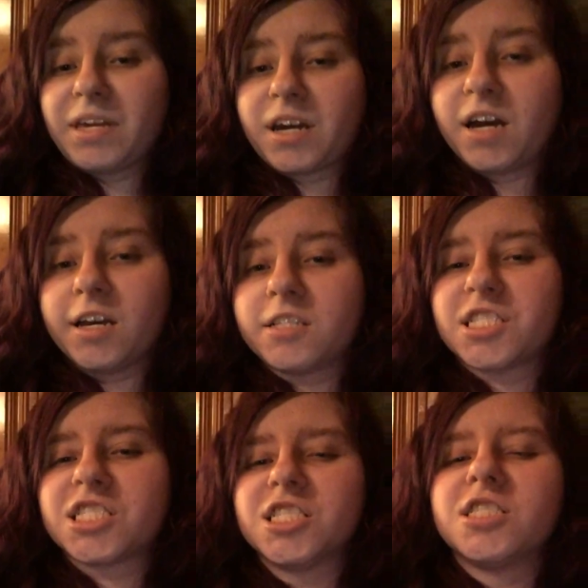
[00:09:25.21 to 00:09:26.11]

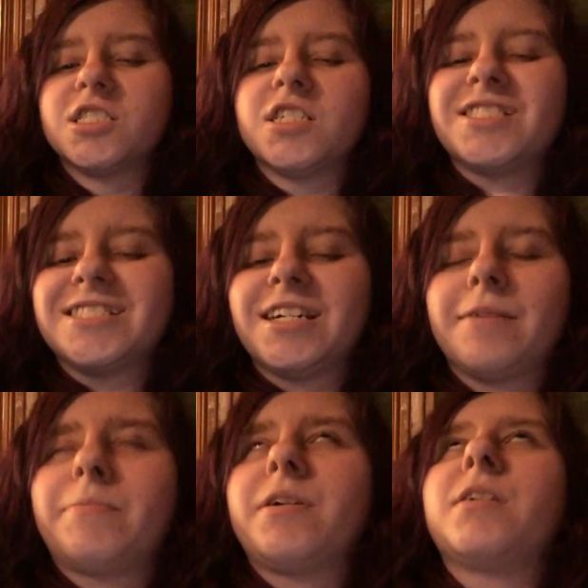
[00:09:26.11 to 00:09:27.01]
because
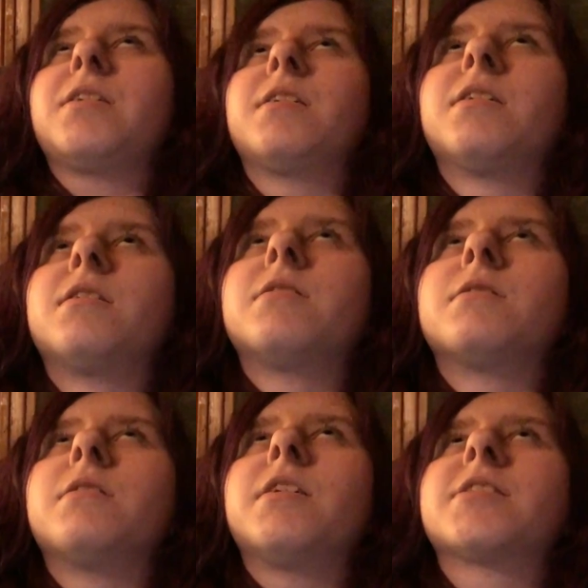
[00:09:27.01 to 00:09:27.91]
Abby
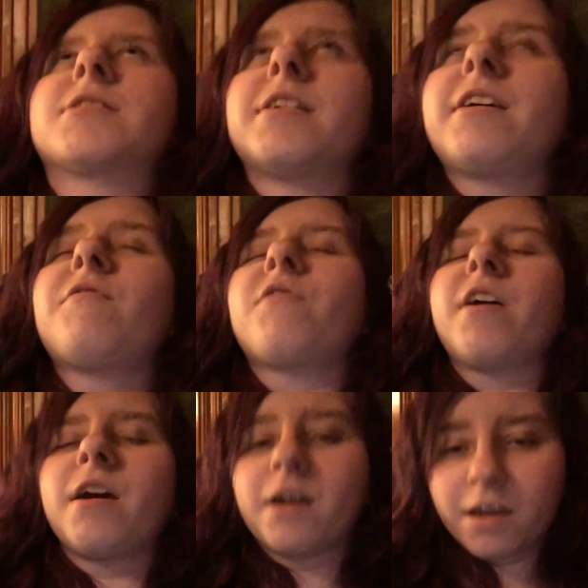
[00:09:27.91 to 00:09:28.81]
is
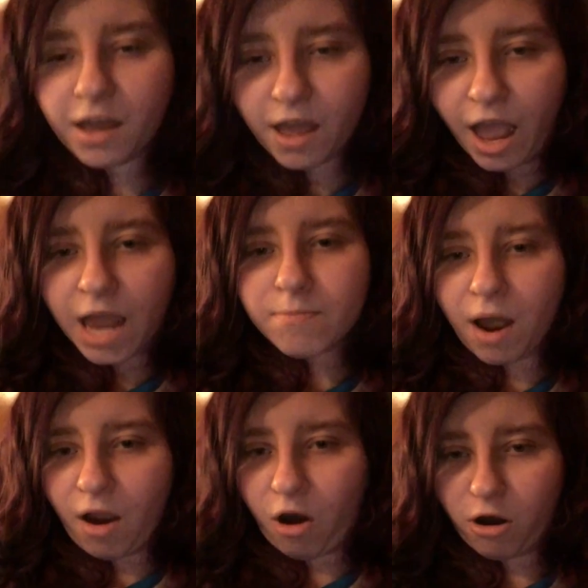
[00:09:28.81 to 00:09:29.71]
leaving and
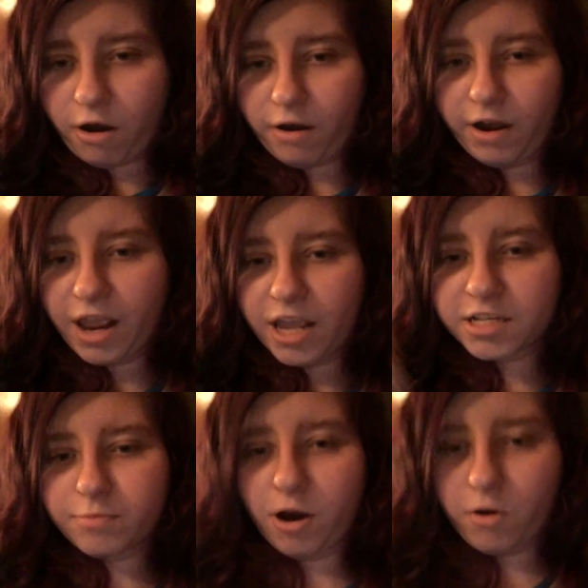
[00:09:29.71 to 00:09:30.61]
my heart
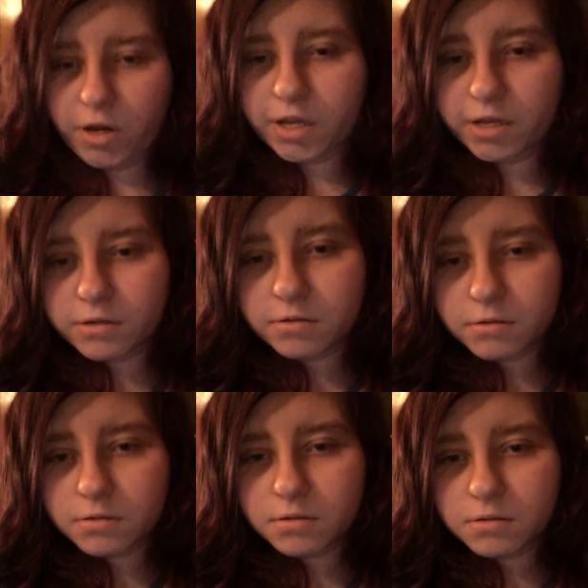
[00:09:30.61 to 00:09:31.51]
is broken.
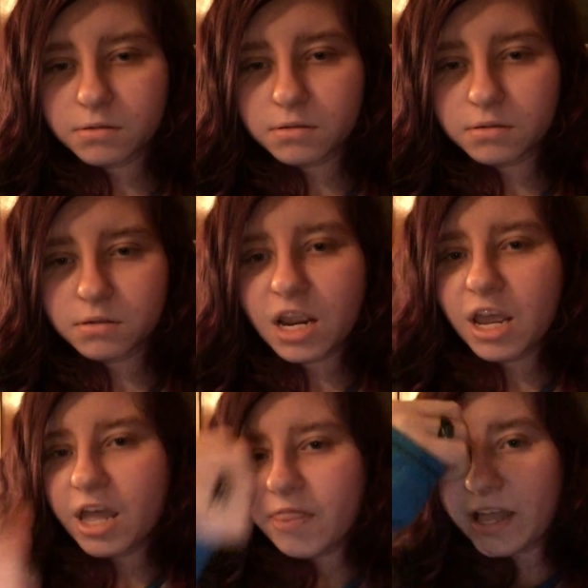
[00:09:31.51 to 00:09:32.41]

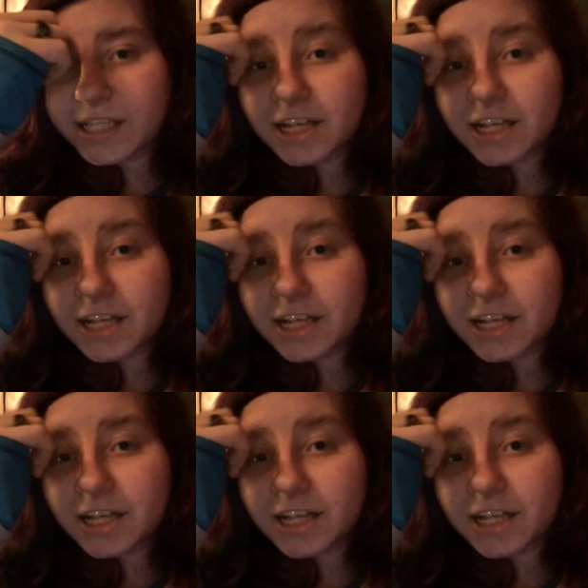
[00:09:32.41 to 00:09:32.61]
That